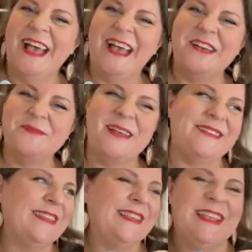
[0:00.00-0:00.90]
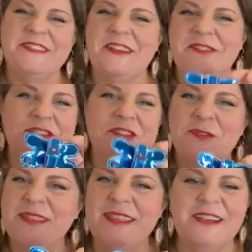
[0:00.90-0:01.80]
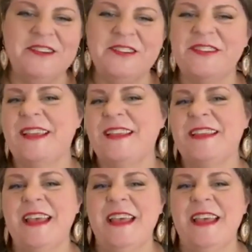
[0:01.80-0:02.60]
I sent kids off to school with theirs and